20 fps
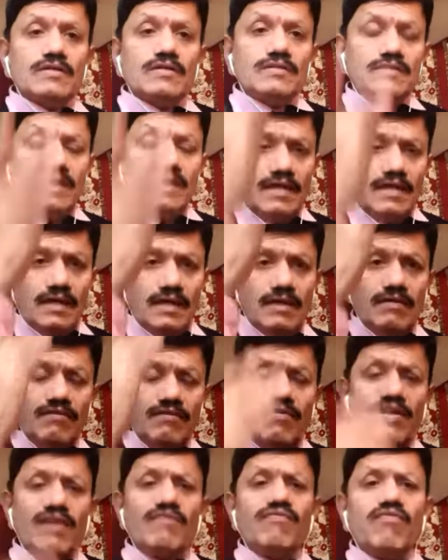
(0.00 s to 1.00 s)
The
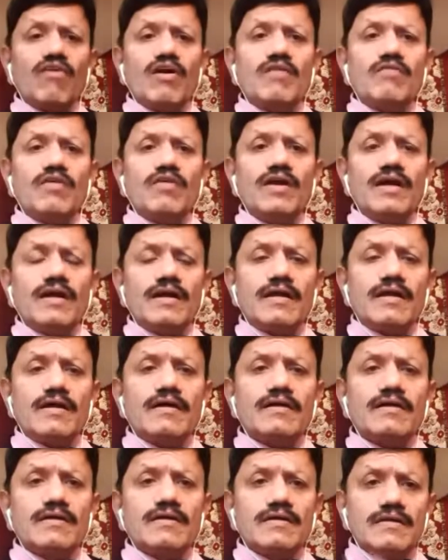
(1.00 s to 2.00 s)
way
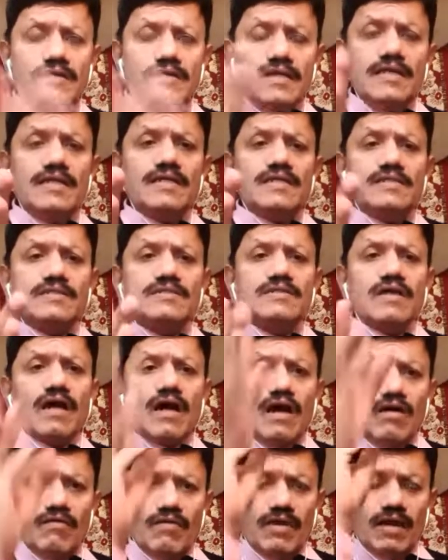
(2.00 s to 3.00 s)
forward is
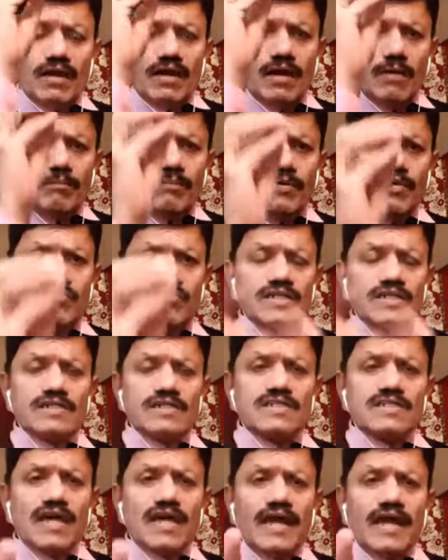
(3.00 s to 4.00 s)
our computer
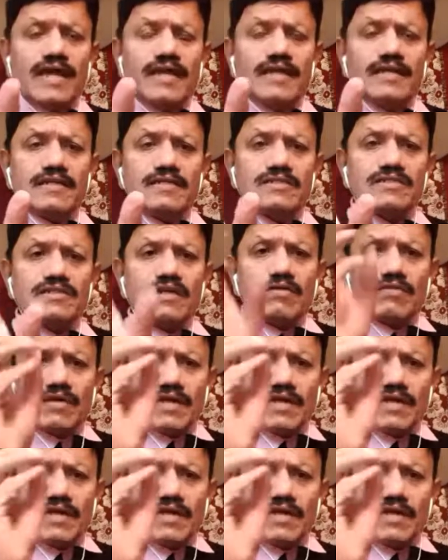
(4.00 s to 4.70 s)
science,